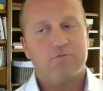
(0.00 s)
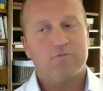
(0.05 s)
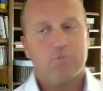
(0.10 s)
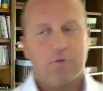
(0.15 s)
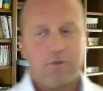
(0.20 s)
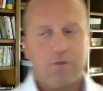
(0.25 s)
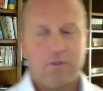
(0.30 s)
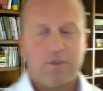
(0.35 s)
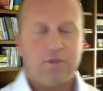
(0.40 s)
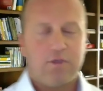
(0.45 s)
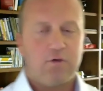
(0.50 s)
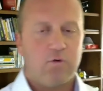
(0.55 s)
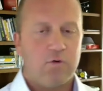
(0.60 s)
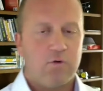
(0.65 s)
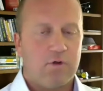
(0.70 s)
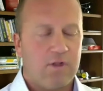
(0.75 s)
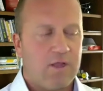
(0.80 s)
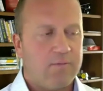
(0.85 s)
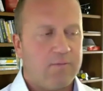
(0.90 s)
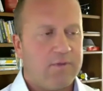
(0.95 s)
really
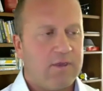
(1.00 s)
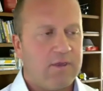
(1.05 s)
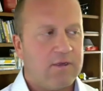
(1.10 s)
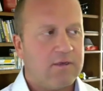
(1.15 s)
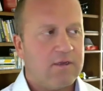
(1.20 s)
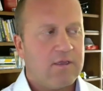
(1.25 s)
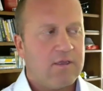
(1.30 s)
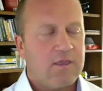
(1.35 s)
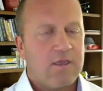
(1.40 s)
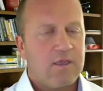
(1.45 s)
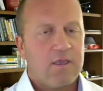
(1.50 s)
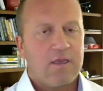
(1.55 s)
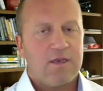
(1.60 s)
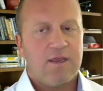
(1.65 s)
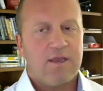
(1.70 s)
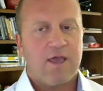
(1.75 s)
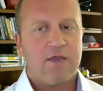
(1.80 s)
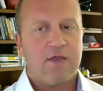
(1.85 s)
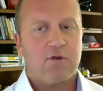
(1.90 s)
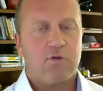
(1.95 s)
cool. I mean,
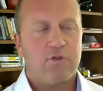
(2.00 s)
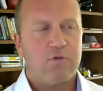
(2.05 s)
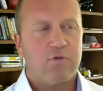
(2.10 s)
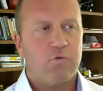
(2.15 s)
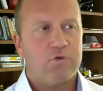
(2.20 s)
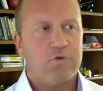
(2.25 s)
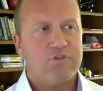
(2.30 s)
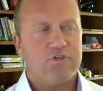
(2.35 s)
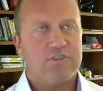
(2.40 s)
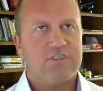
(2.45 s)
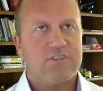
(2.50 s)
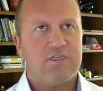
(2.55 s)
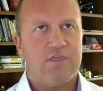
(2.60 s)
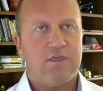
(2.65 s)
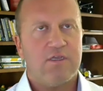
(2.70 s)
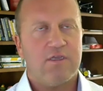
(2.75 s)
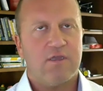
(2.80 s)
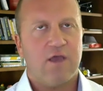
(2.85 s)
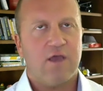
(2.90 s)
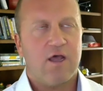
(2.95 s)
not only would you
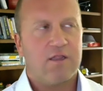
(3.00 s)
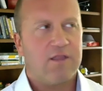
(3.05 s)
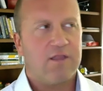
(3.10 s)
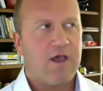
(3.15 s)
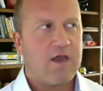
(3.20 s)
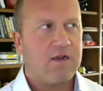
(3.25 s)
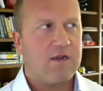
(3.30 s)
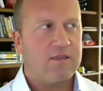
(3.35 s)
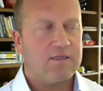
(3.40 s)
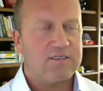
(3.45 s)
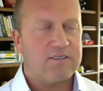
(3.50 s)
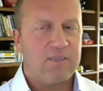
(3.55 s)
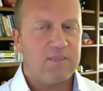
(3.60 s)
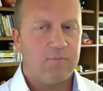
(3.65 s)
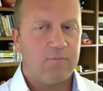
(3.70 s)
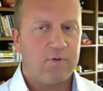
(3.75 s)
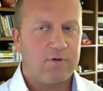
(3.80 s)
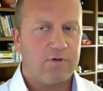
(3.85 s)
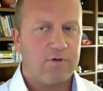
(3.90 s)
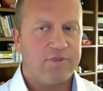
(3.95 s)
see a lot of the
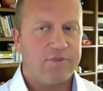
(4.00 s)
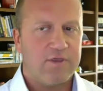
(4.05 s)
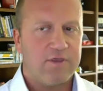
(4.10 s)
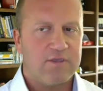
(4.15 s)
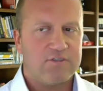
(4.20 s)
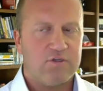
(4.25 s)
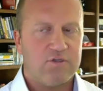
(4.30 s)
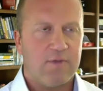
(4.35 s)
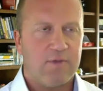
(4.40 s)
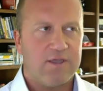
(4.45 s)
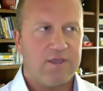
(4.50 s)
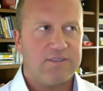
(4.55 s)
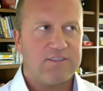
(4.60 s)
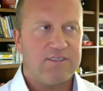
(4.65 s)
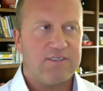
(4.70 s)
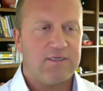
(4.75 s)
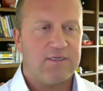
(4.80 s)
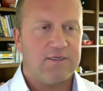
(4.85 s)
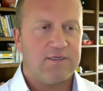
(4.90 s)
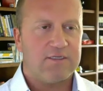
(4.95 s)
typical things you might
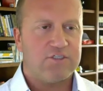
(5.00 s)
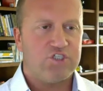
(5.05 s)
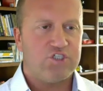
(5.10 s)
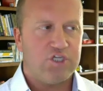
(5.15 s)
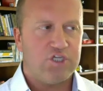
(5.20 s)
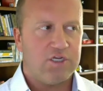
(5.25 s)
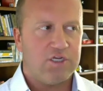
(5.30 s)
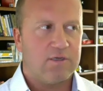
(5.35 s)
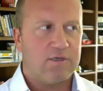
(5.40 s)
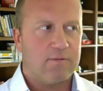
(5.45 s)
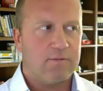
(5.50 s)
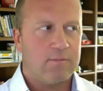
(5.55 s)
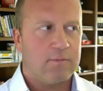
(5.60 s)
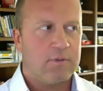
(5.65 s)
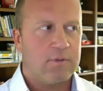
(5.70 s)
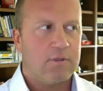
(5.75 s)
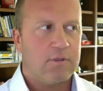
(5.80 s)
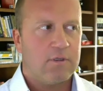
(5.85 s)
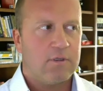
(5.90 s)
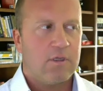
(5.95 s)
see in a
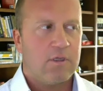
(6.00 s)
gym,